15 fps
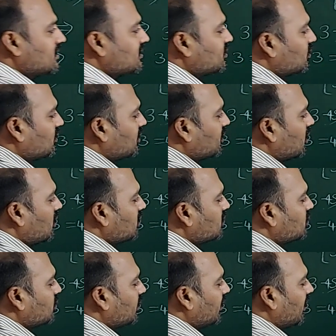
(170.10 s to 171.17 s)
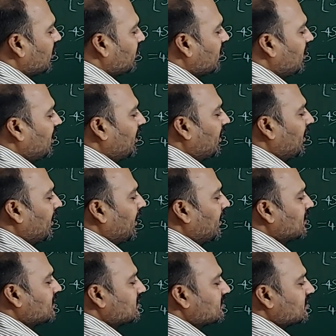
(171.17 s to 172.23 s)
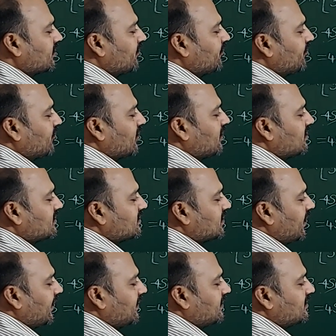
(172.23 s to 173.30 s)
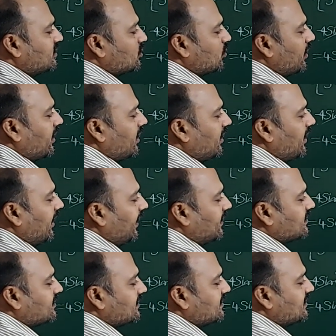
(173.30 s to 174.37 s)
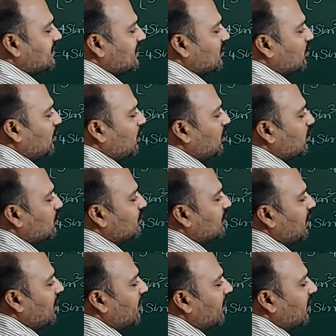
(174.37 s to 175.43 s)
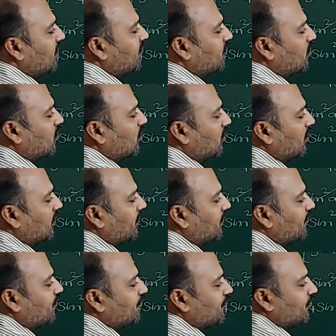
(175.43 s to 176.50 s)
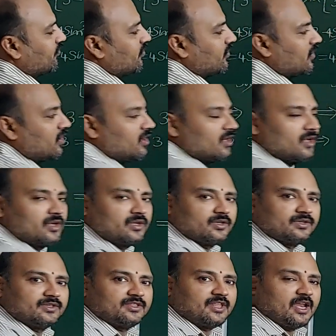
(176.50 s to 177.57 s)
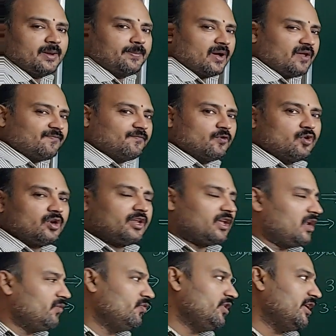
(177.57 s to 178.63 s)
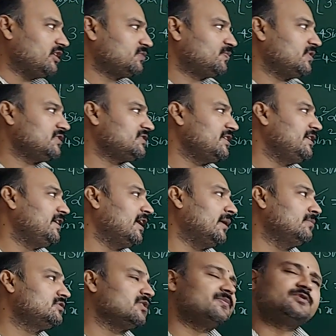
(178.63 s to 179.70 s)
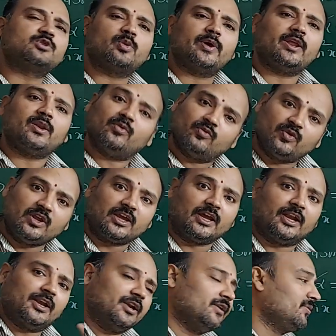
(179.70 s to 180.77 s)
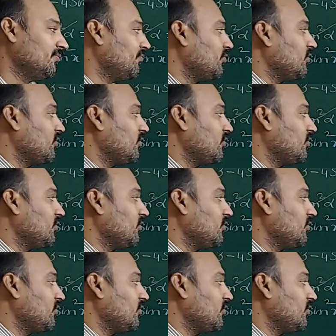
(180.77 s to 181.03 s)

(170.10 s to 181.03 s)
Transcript: So that also can be written as sine square x is equal to 3 by 4. 3 by 4 can we express in terms of square? We can.